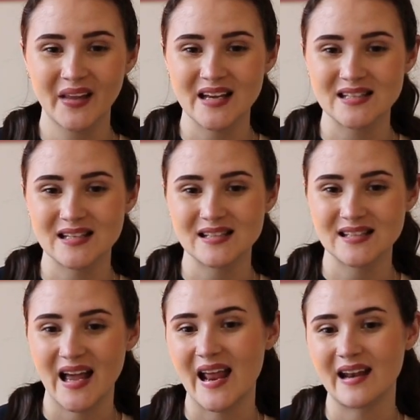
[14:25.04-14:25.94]
It's
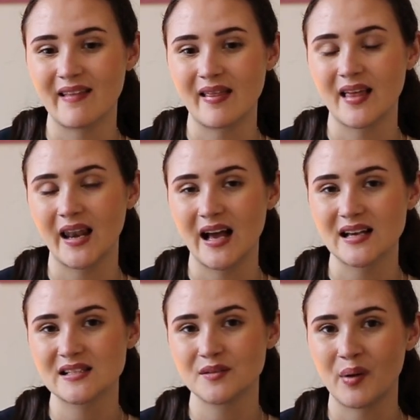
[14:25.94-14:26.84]
insane. And then the
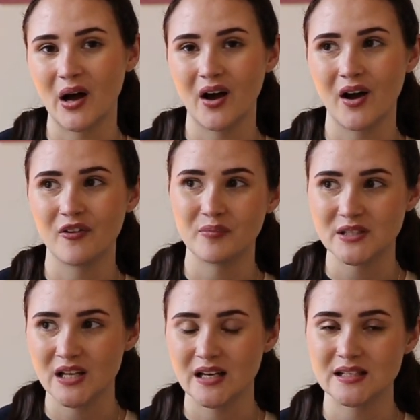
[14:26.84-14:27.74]
last part of
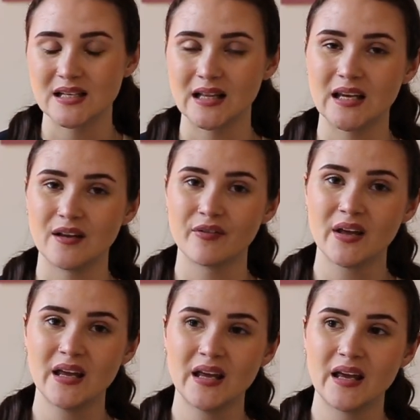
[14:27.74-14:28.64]
maternity leave
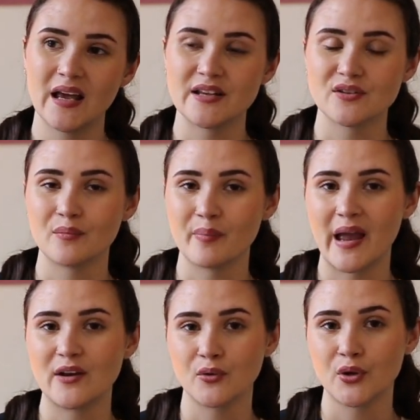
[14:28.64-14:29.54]
is
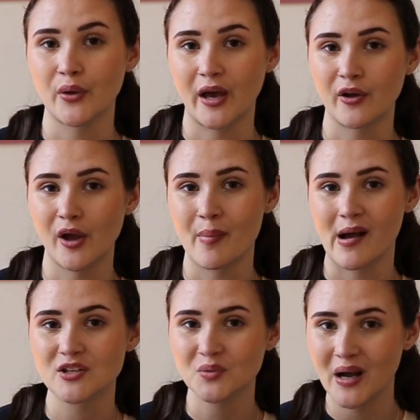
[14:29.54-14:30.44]
unpaid, or you can go
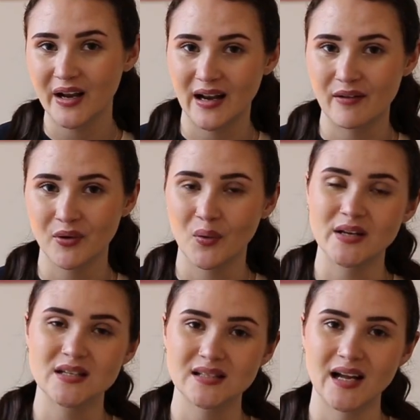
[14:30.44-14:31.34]
back to work, and I haven't
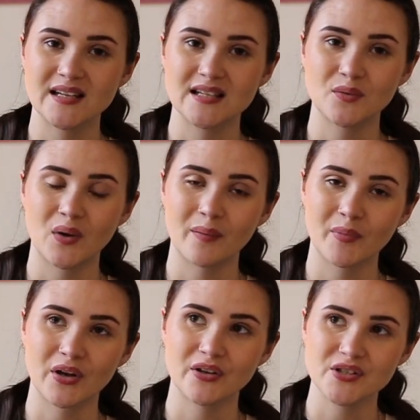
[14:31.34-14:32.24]
quite decided what I'm
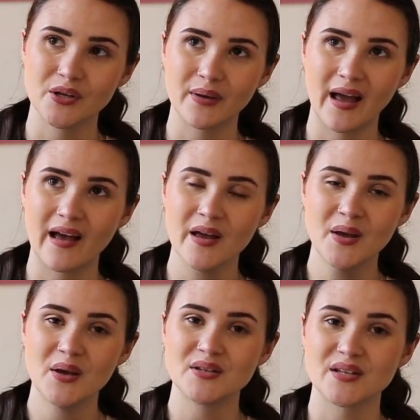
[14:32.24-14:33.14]
going to do yet.
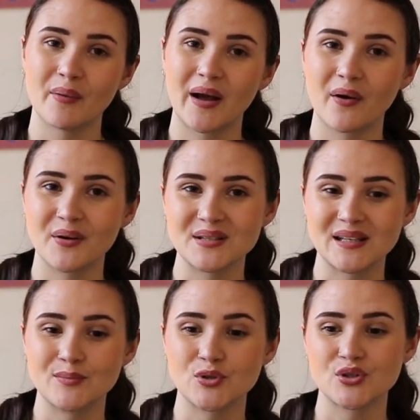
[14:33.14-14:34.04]
So I
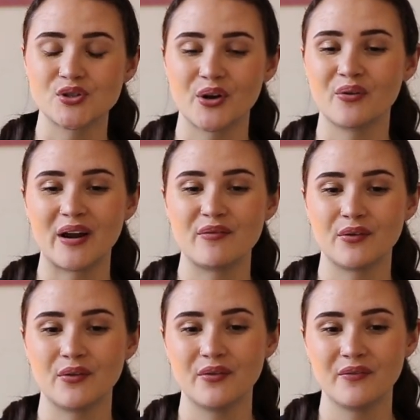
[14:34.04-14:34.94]
honestly am just so
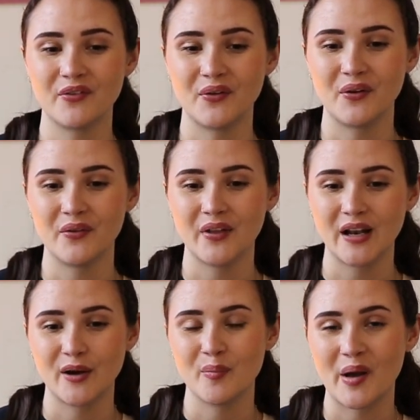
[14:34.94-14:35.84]
grateful for the
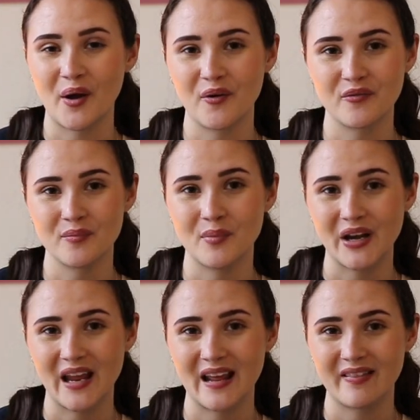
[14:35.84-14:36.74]
little bit of
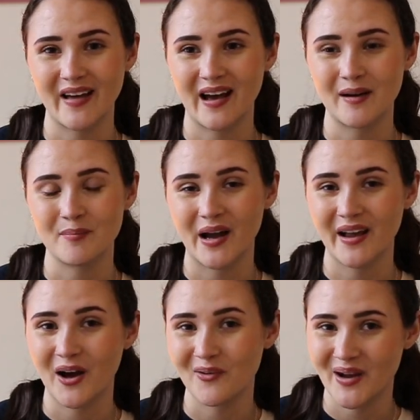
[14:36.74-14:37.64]
money that my
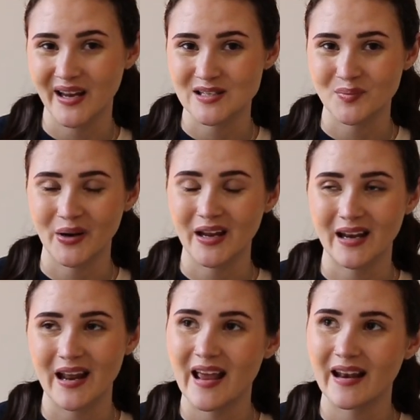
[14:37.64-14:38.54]
artwork is
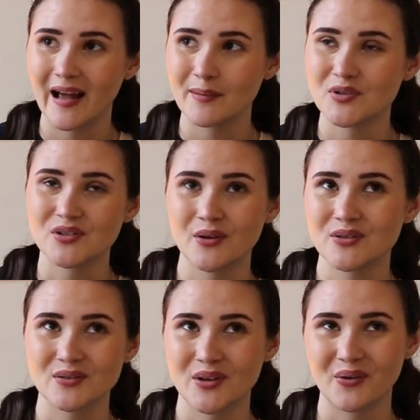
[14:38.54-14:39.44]
bringing in. I'm so
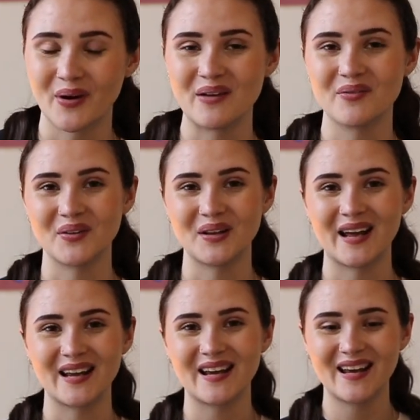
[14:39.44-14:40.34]
grateful.
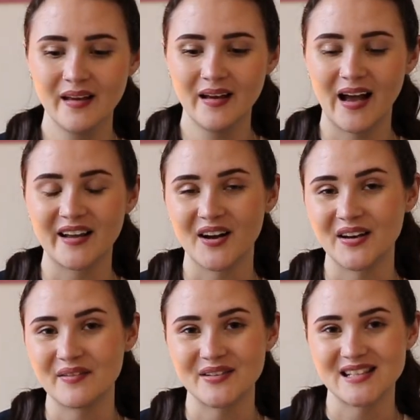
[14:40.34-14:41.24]
Like, I
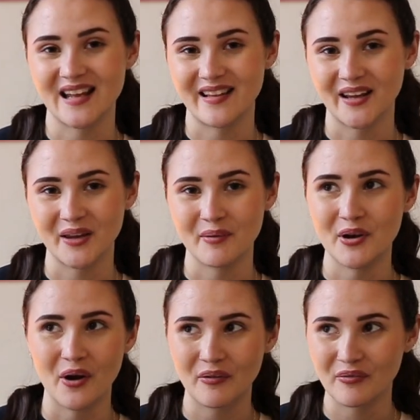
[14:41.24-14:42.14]
can't even say thank you
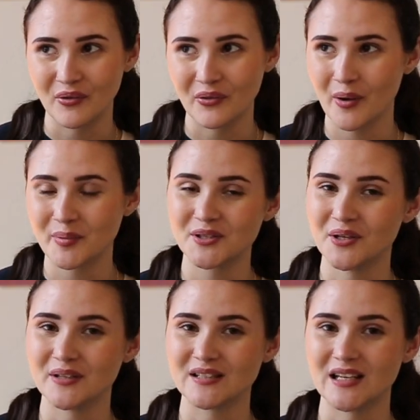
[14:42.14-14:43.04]
enough for the
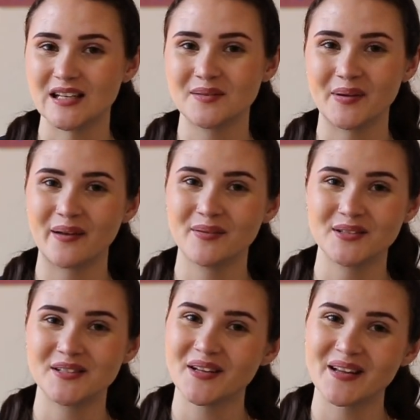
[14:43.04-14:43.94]
opportunity to be able
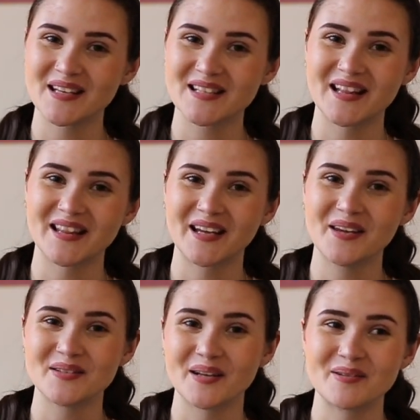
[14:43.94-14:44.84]
to do this, and thank
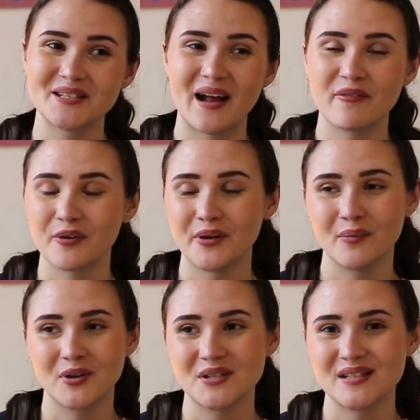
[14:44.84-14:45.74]
you so much to everyone who
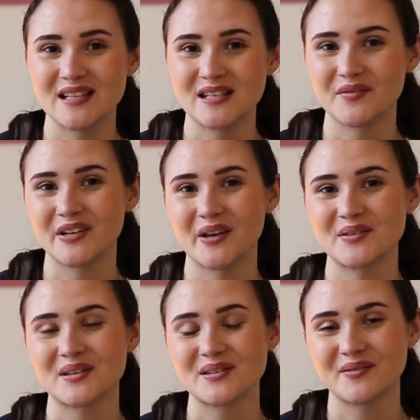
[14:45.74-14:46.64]
watches these videos,
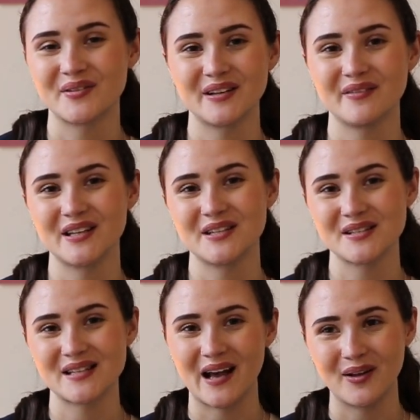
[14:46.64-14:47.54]
because it really
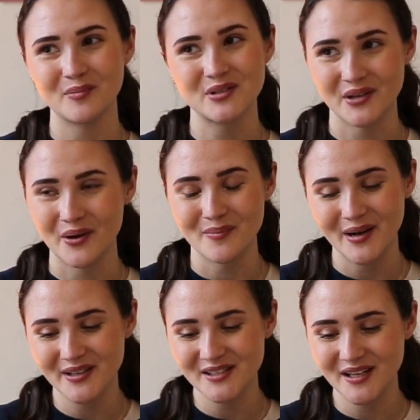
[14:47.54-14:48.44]
does help so
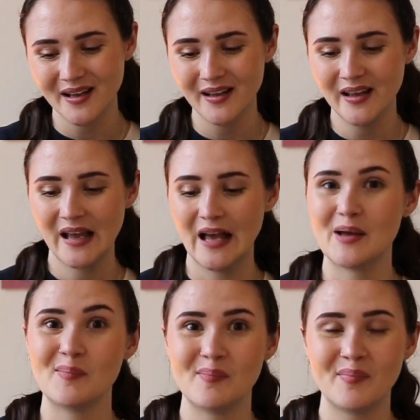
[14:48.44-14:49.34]
much.
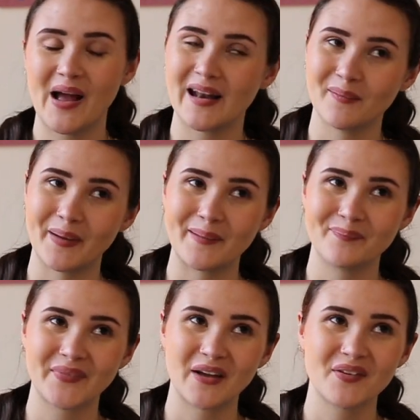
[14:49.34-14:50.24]
But anyway,
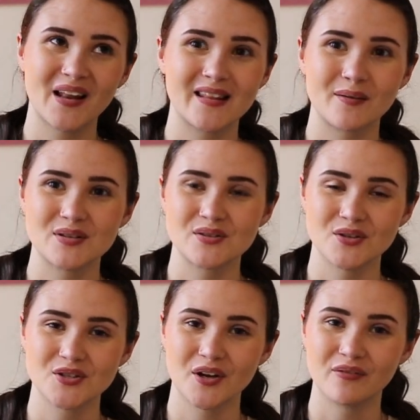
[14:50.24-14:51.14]
I feel like that was
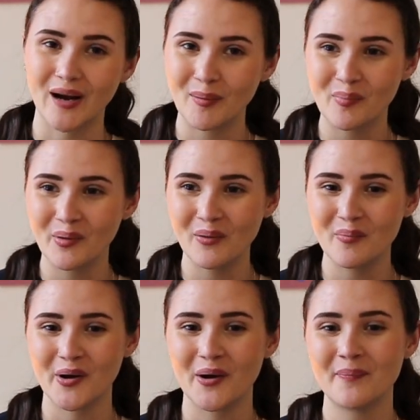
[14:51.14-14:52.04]
such a ramble,
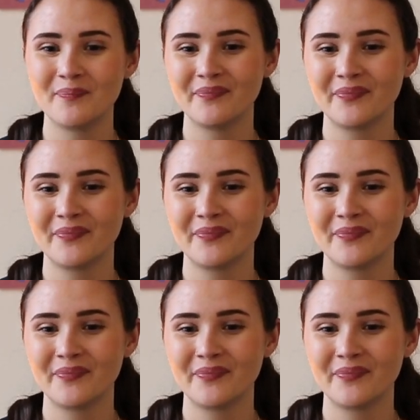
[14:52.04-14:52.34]
but